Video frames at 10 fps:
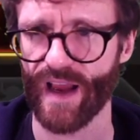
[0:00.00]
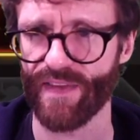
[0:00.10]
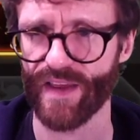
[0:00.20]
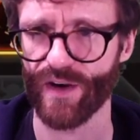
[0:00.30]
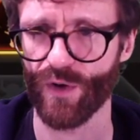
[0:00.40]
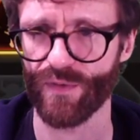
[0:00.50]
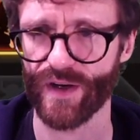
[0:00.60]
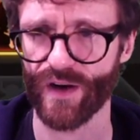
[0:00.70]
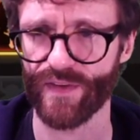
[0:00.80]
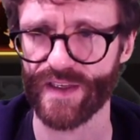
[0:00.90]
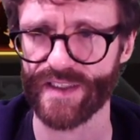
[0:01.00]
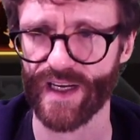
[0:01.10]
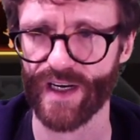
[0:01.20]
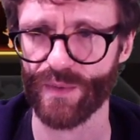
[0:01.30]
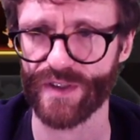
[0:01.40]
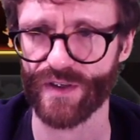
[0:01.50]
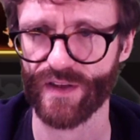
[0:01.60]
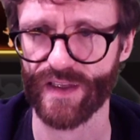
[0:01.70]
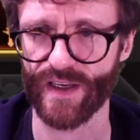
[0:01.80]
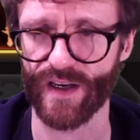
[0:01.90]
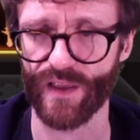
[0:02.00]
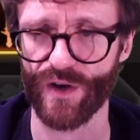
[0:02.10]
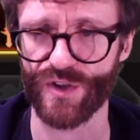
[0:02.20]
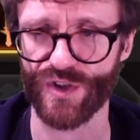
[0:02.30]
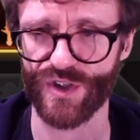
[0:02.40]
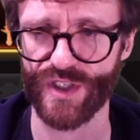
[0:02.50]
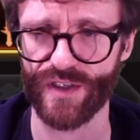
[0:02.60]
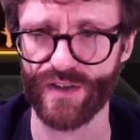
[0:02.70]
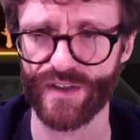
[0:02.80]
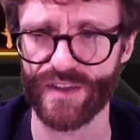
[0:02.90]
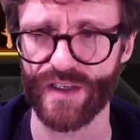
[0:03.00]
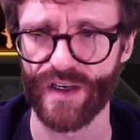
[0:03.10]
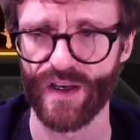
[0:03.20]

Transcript: And then over here on this side, we took the larger shields,